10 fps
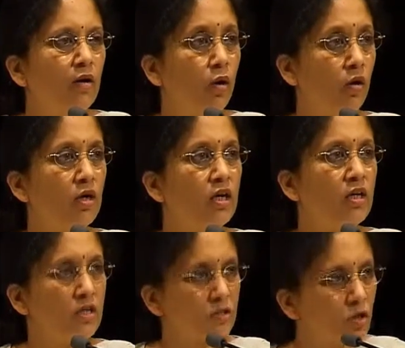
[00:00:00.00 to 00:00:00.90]
or he
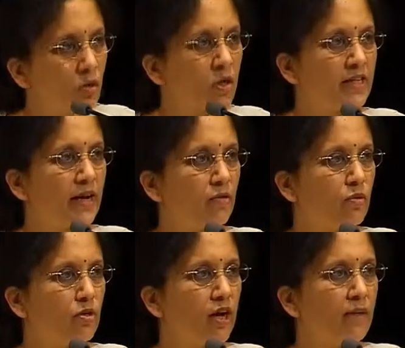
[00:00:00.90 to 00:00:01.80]
doesn't know what's
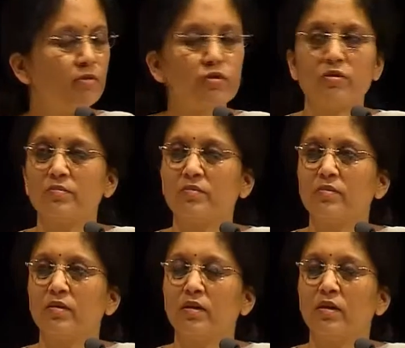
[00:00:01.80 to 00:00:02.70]
going to happen to him.
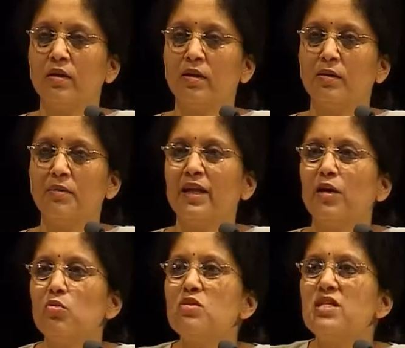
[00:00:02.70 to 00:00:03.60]
But they
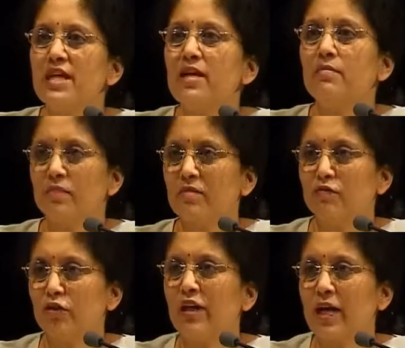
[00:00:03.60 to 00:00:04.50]
couldn't tell him,
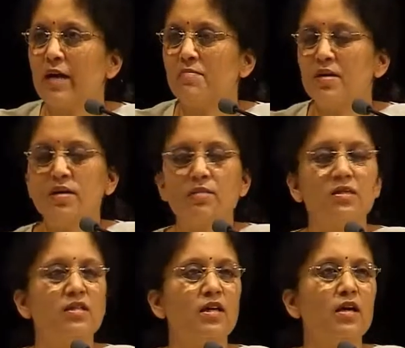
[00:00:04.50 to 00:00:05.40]
for the time being he
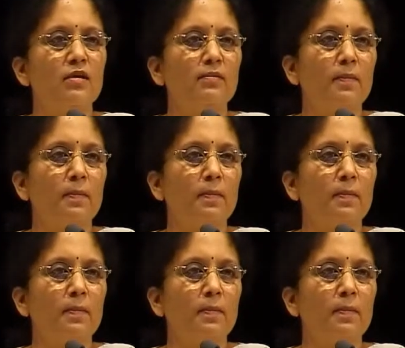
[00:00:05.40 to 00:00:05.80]
was the king.